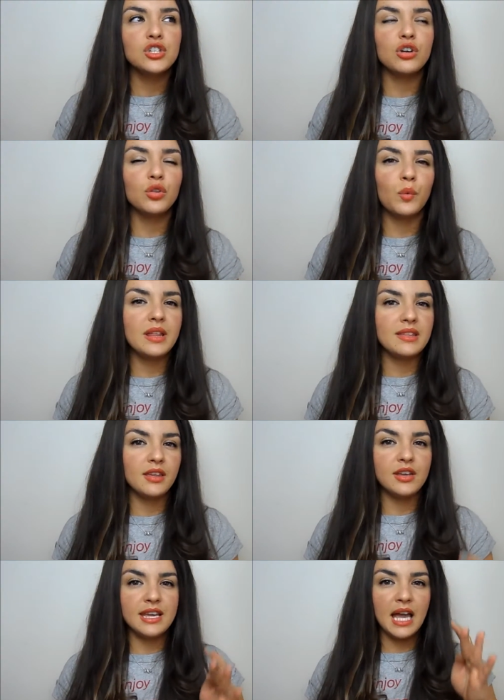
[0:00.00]
during the
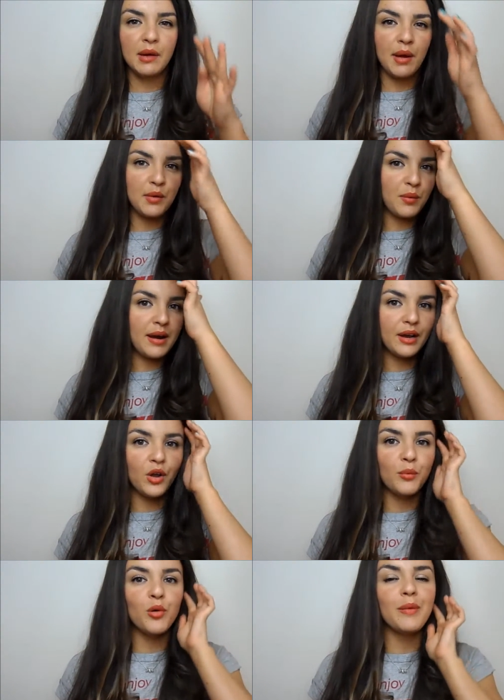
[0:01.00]
winter you can get away with wearing a
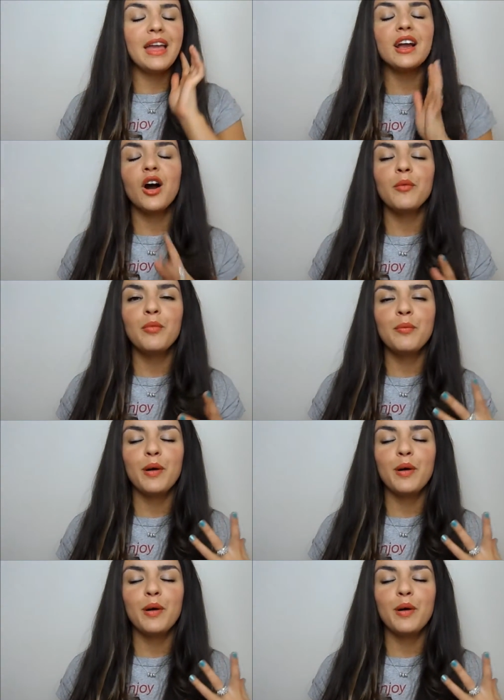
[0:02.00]
lot more makeup,